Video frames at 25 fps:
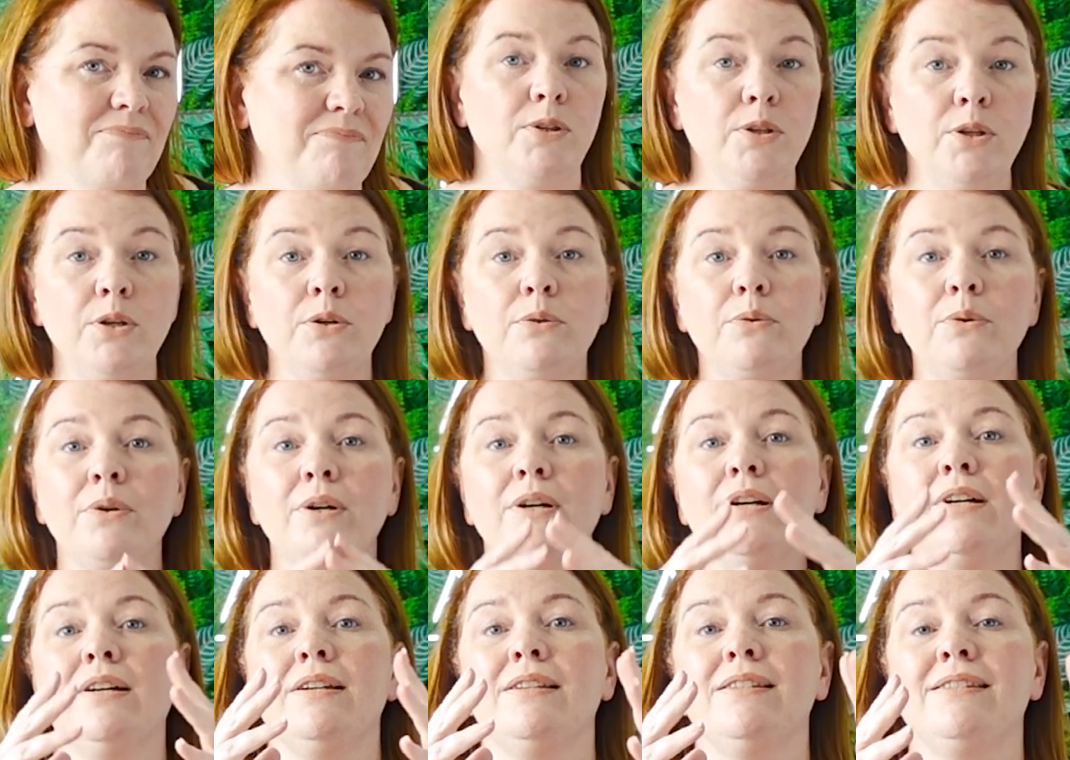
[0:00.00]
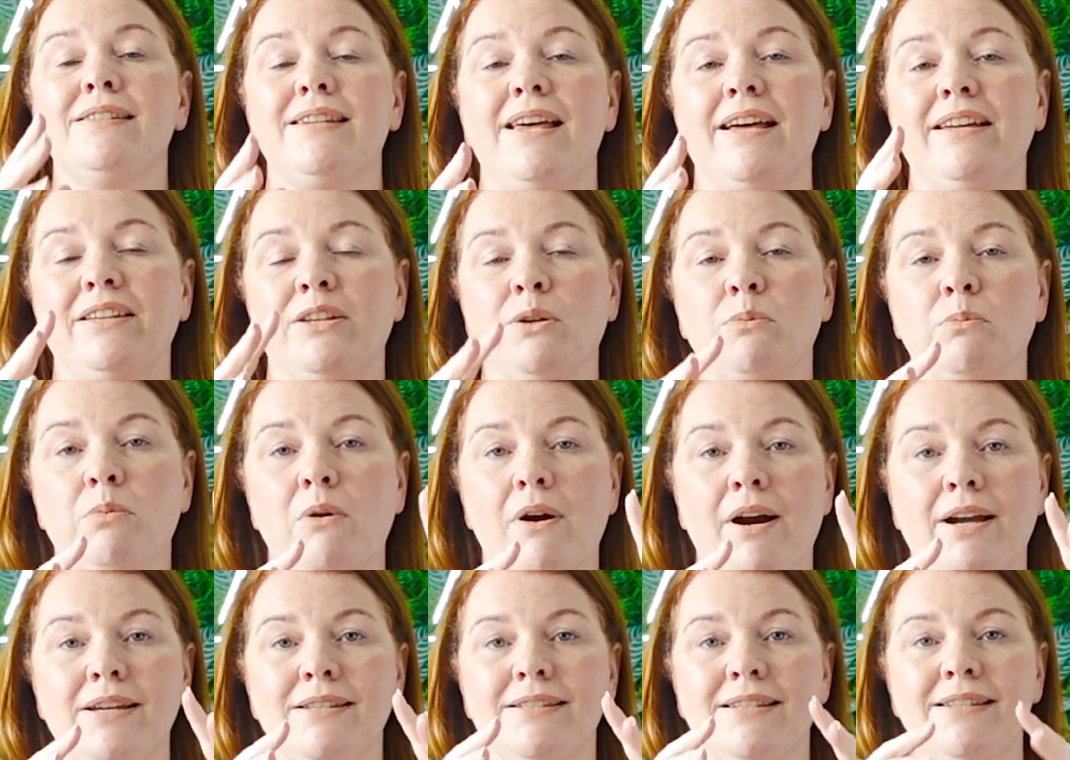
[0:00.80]
You set your
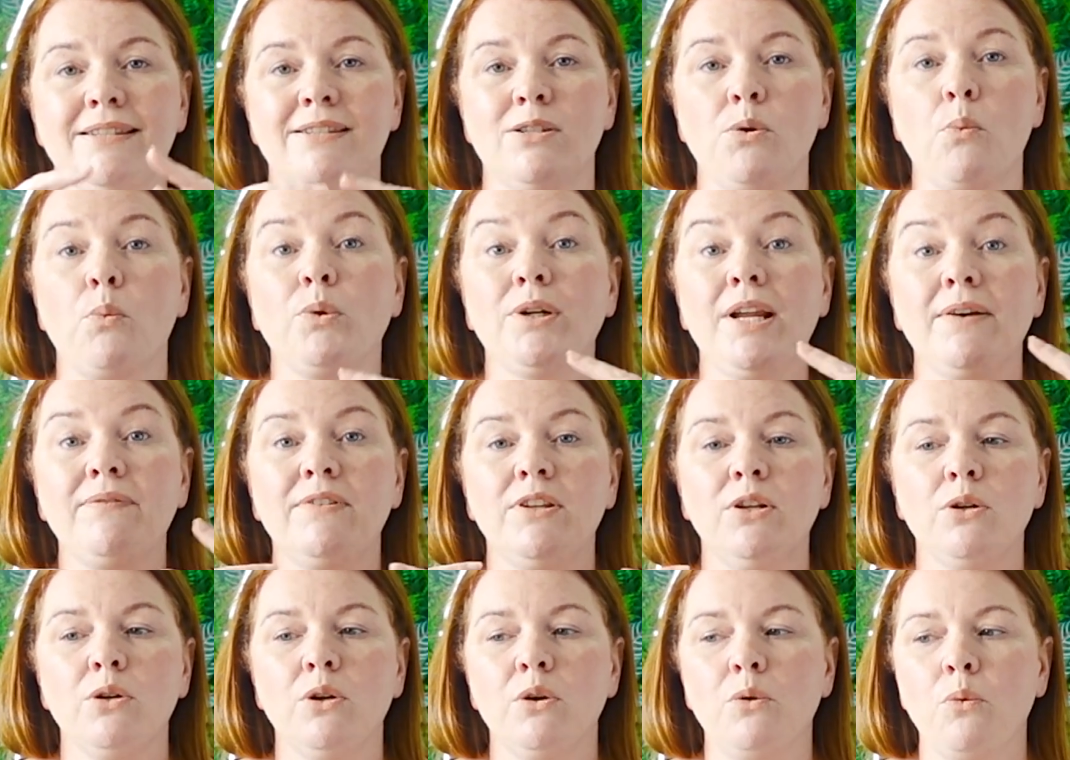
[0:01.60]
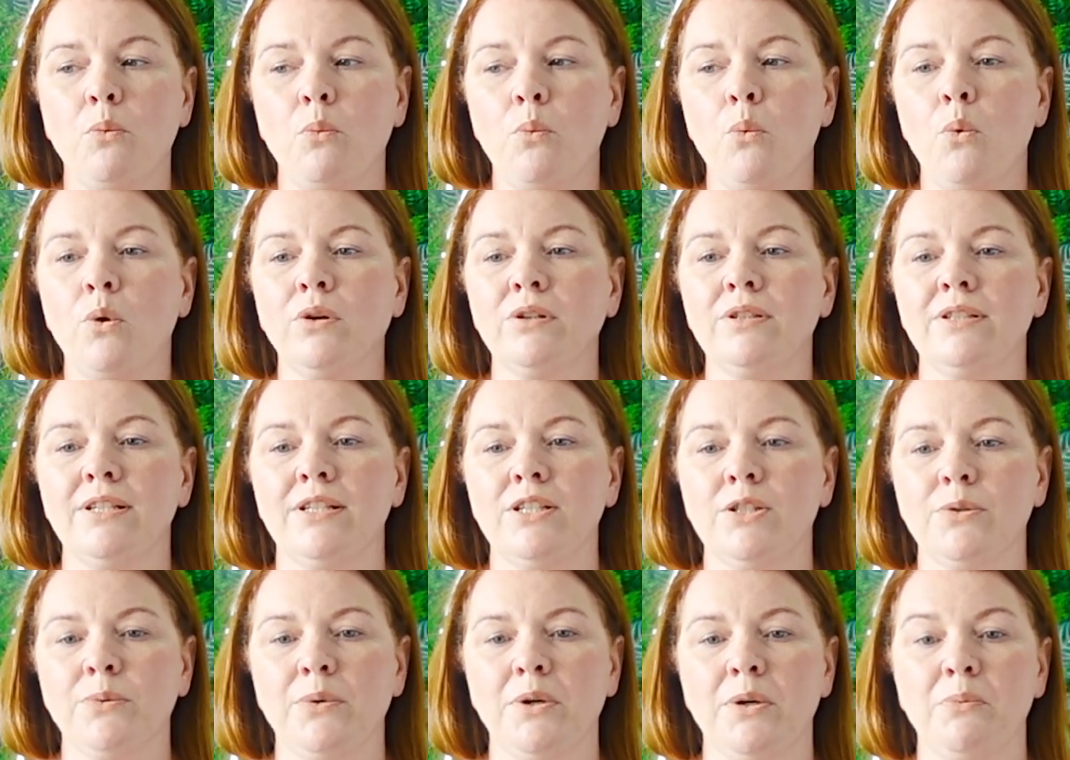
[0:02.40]
pricing. So whatever you're wanting
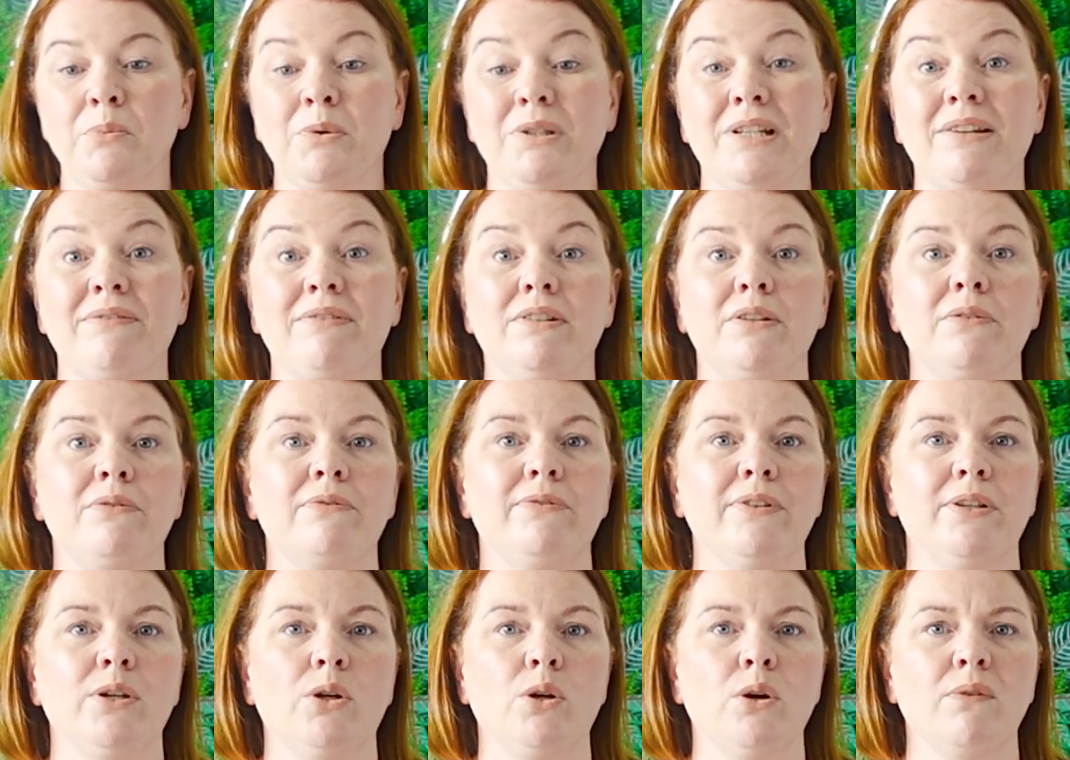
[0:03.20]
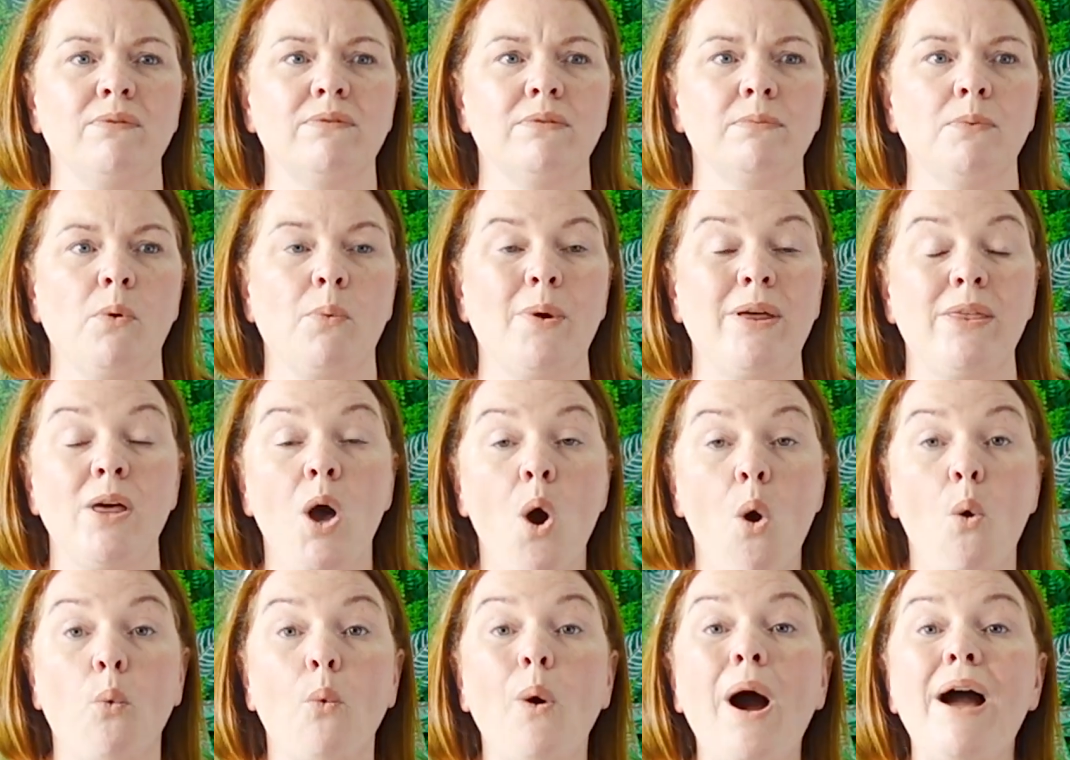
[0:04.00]
to earn, whatever you feel comfortable with,
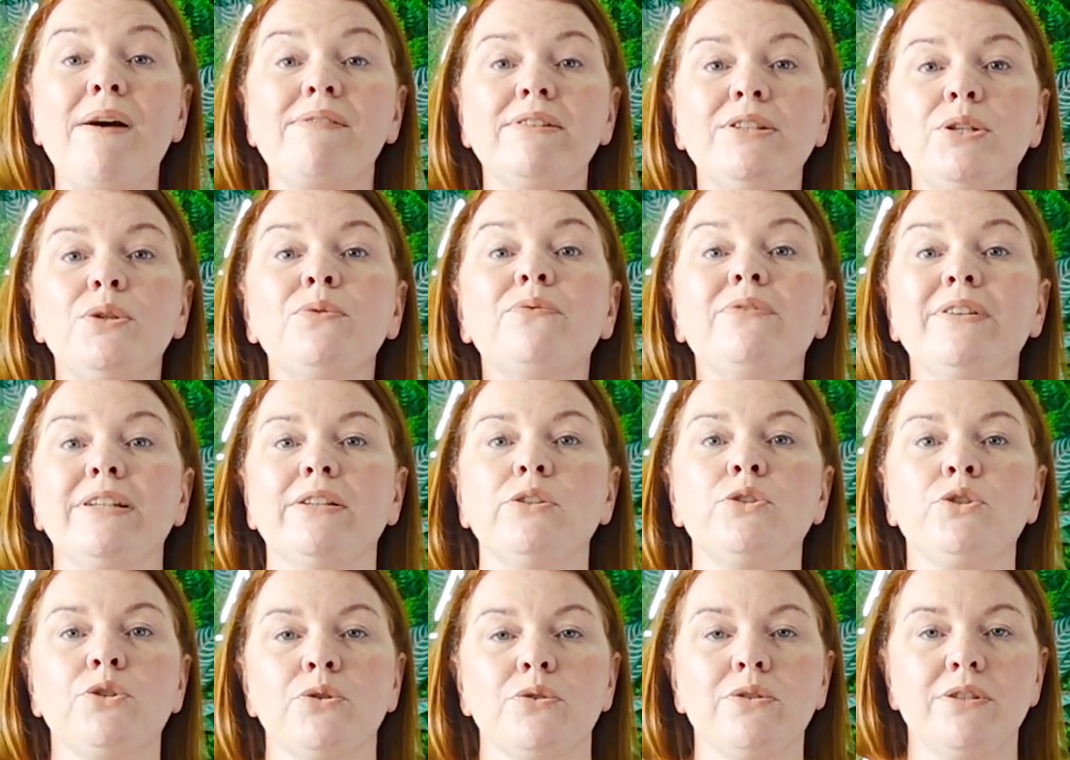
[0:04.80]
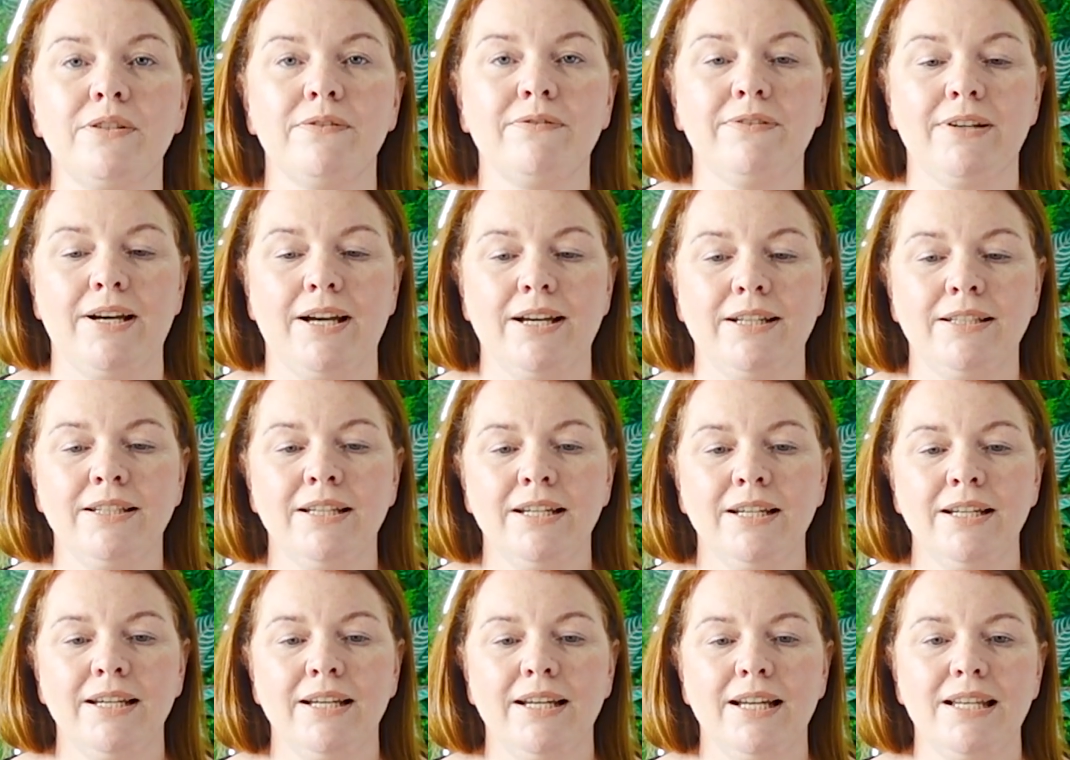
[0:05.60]
whatever you feel justified
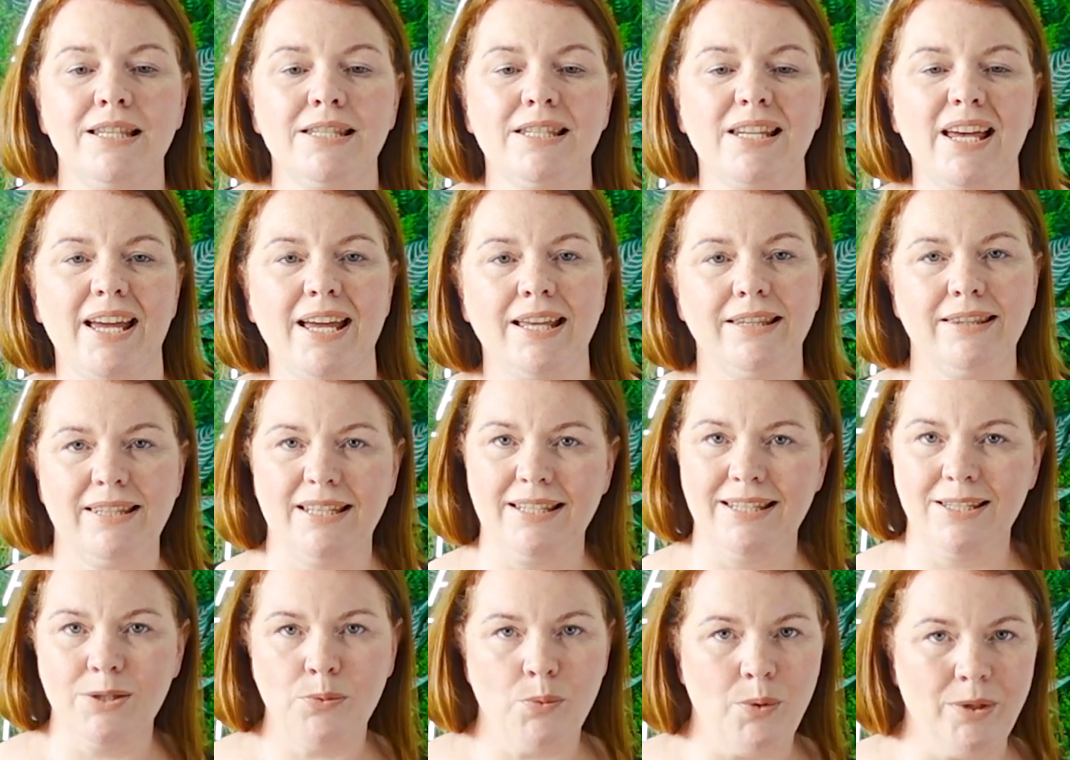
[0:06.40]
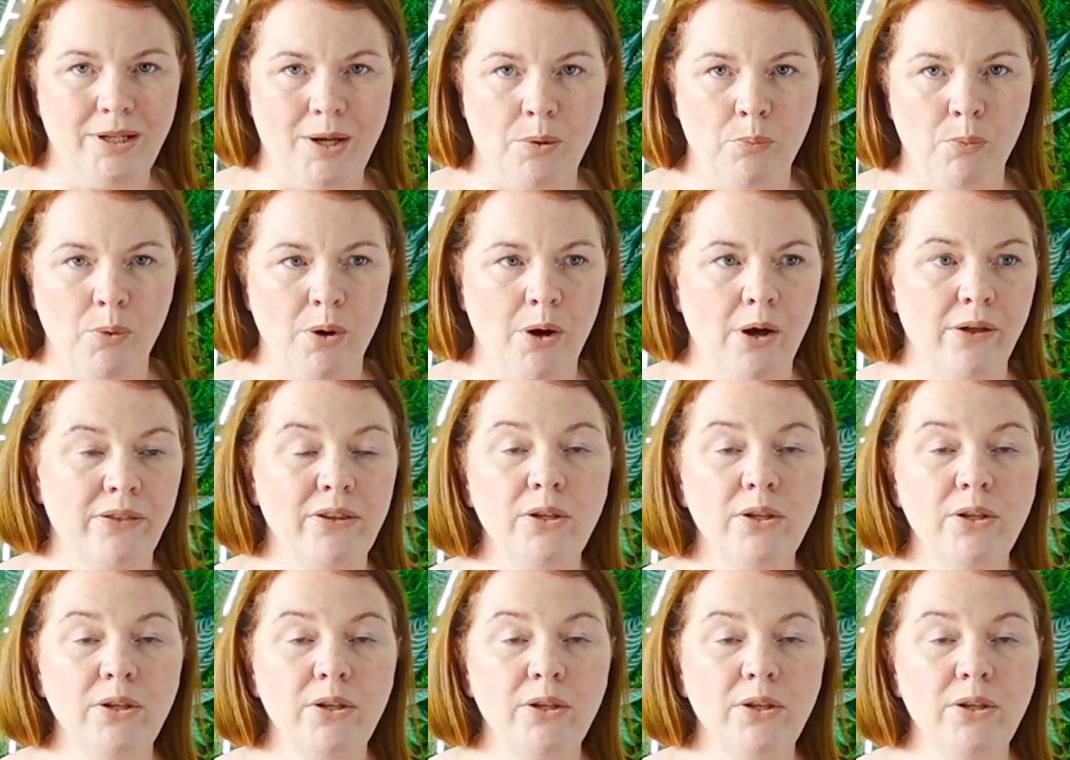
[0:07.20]
in saying, this is what I'm worth.